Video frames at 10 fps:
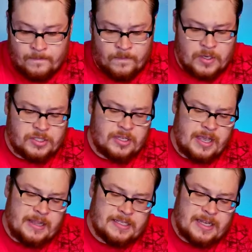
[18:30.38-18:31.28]

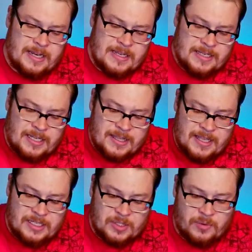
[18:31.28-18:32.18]
Firstly, let's get into
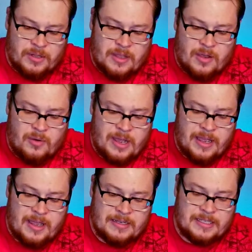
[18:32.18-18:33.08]
this one though
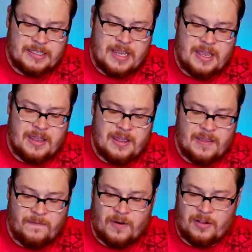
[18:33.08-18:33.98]
and see
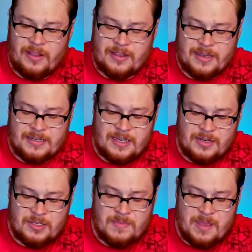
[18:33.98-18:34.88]
if our luck
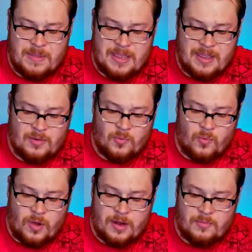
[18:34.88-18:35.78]
continues. Maybe getting
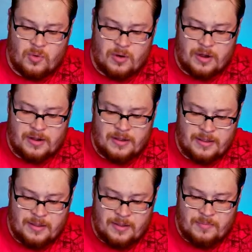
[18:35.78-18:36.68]
one more
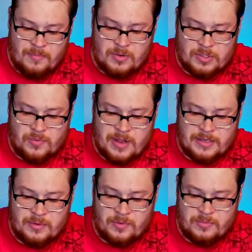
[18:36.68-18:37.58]
Most
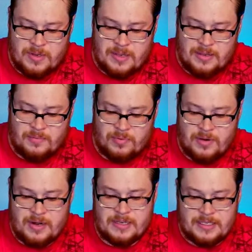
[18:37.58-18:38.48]
Wanted would be
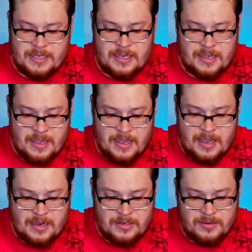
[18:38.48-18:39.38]
pretty sick.
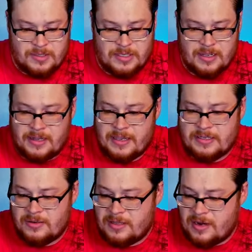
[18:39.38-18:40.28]
I do see a
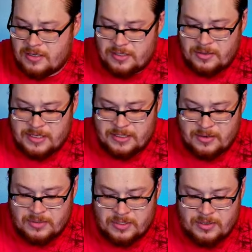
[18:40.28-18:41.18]
laser in there, so let's
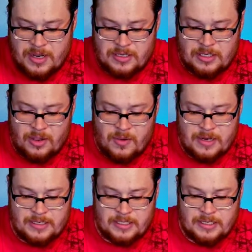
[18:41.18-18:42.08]
go straight to
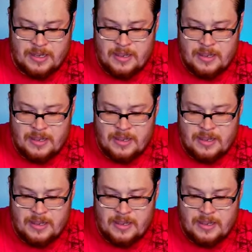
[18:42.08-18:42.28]
it.